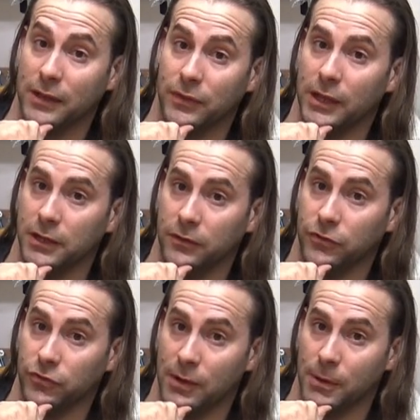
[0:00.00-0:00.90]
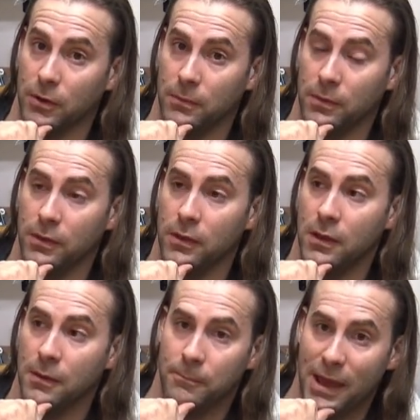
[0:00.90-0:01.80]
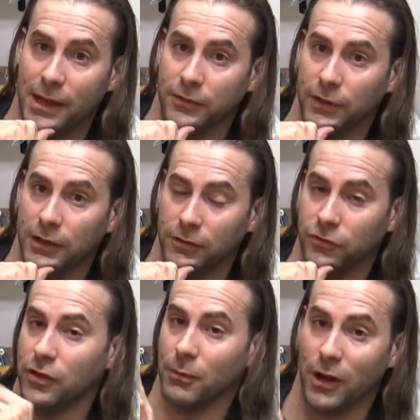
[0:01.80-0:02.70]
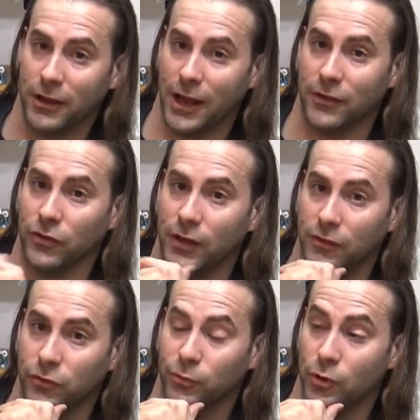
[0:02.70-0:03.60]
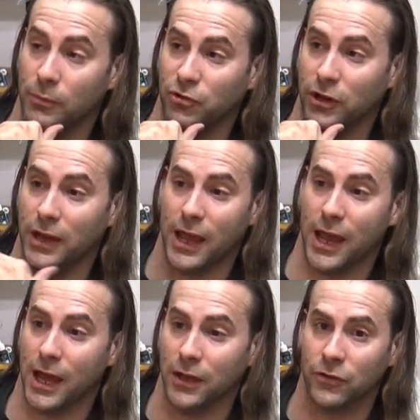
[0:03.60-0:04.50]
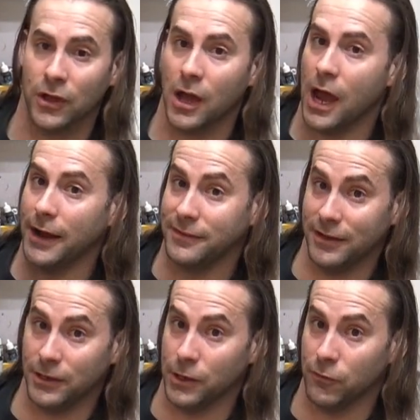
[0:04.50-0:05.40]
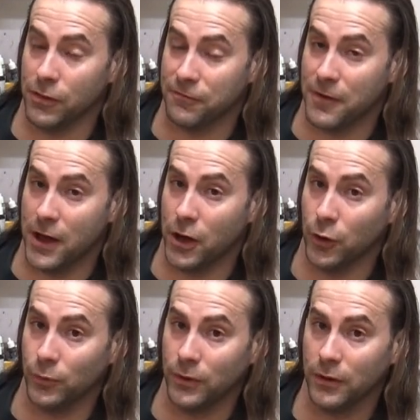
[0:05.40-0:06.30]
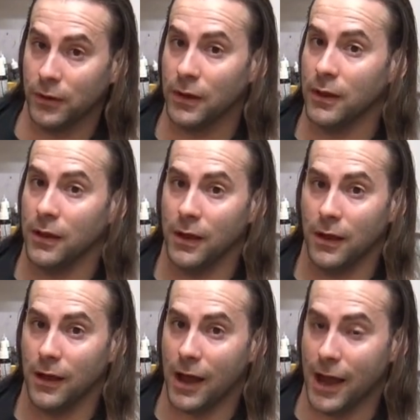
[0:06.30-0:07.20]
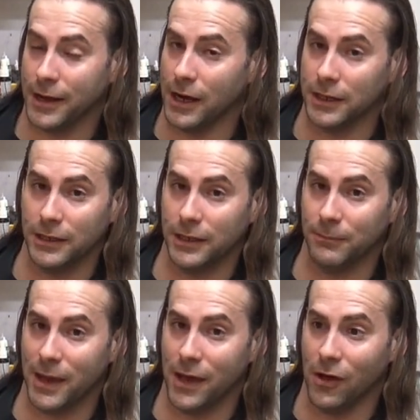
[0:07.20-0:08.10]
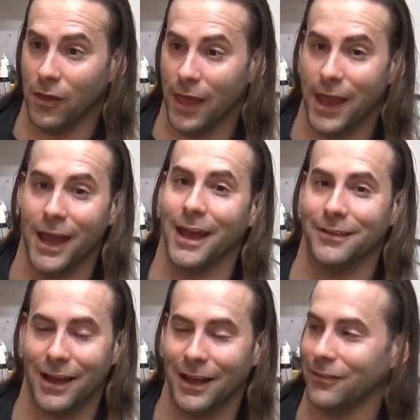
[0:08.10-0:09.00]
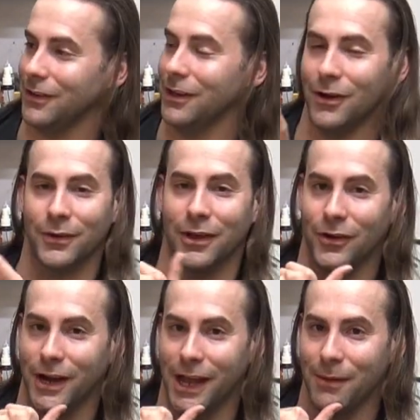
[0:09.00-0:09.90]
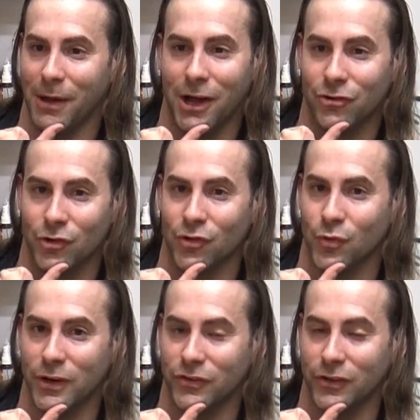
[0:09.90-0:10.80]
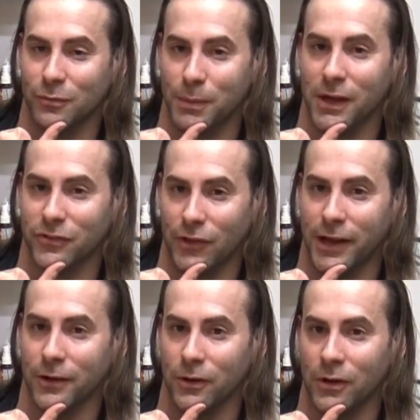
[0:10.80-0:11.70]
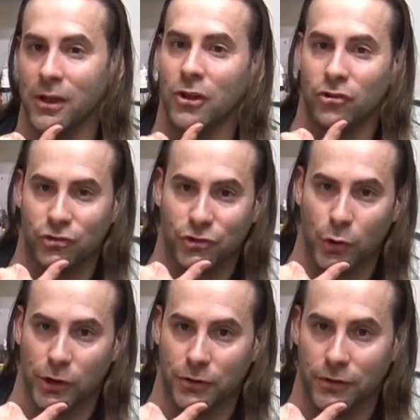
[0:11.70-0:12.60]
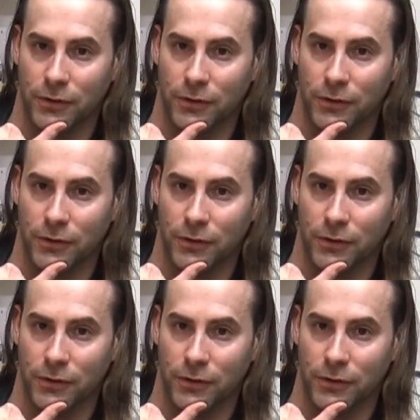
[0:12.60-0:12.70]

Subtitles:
at the end of the summer. Back at the end of the summer, I canceled that subscription, and I did it over the phone. I got an email, and here I am, $126 later, short.